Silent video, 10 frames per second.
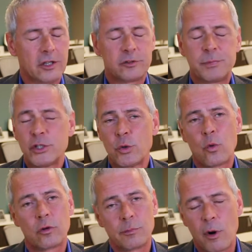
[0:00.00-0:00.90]

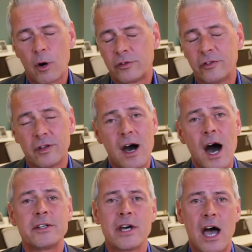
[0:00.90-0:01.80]
Special order parts is a
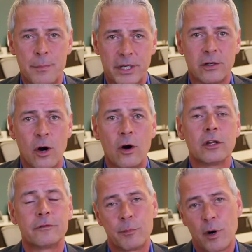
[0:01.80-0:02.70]
hot topic in
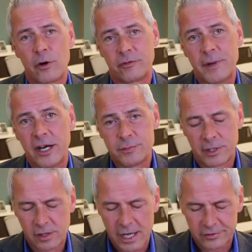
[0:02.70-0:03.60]
all of our parts
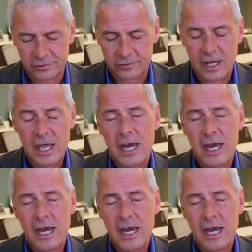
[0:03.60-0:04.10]
management classes,